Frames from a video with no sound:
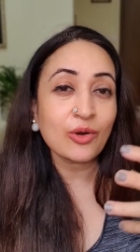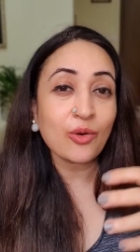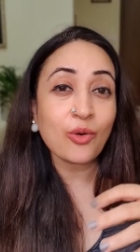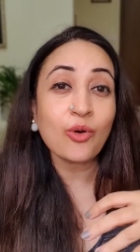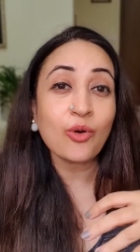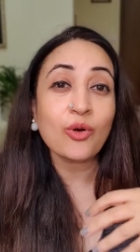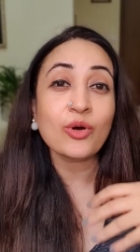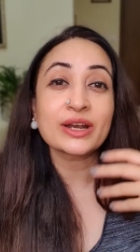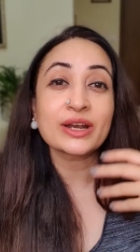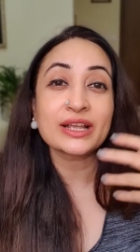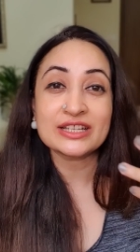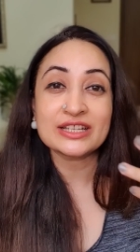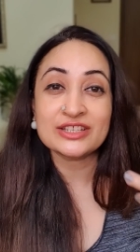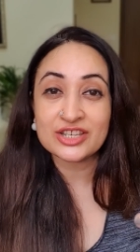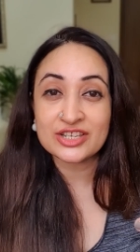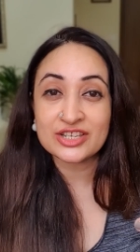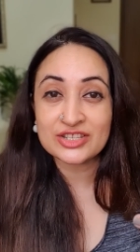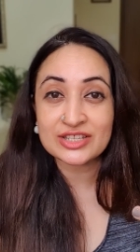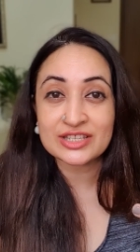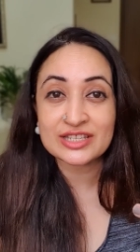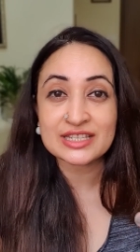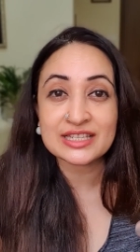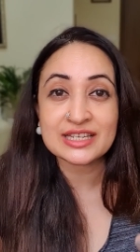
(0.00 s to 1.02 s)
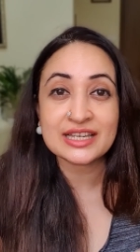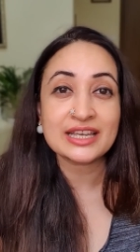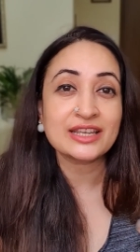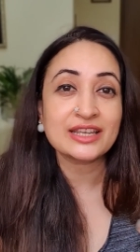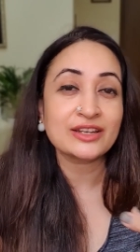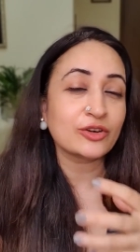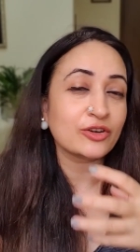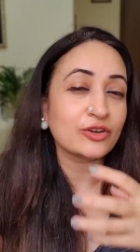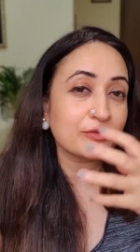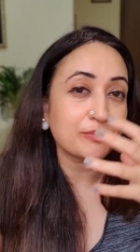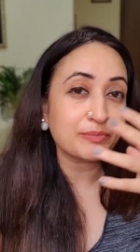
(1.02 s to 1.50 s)
or congested skin, a
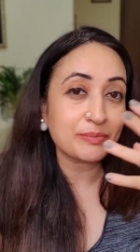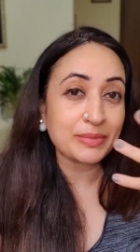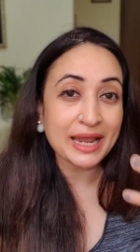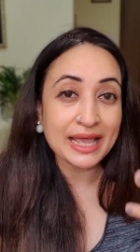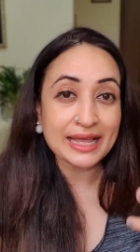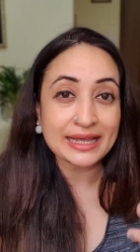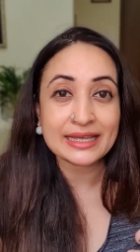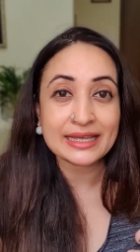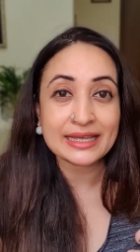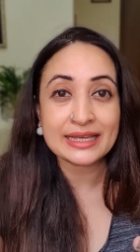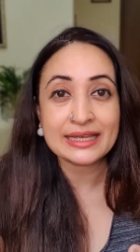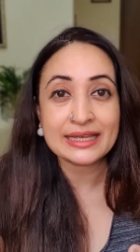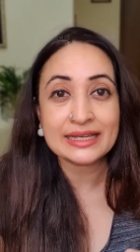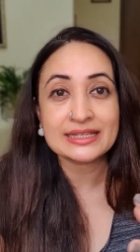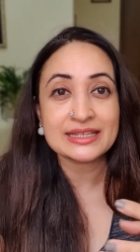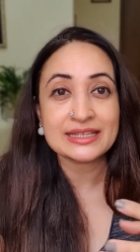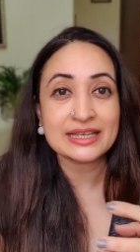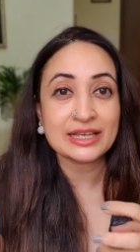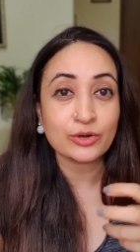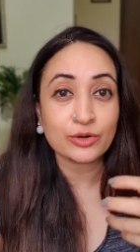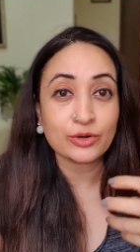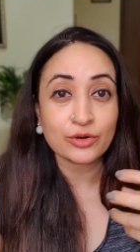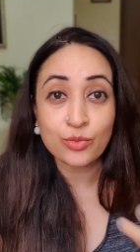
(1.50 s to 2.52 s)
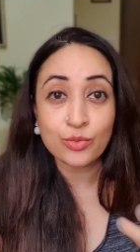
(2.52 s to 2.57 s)
lot of blackheads and a lot of